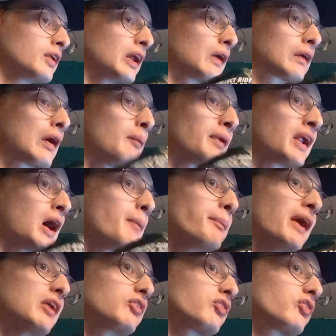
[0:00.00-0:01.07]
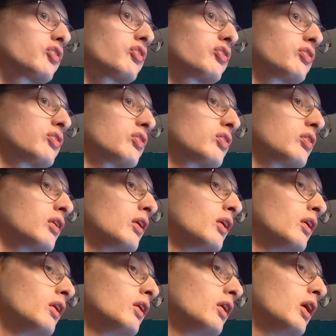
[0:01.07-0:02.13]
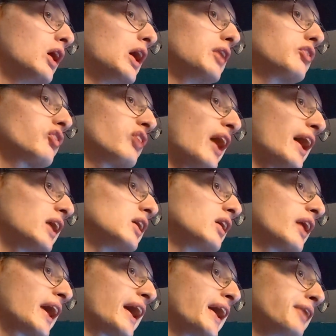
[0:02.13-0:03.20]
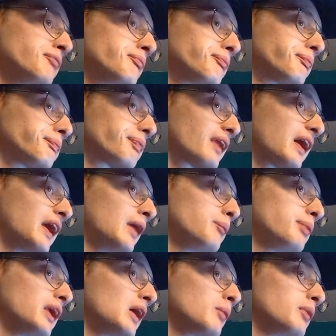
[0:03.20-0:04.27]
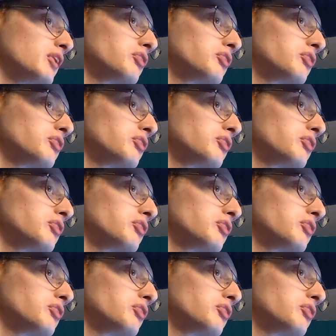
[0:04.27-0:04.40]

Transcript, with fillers: Now coming up on on Saturday, 8 p.m.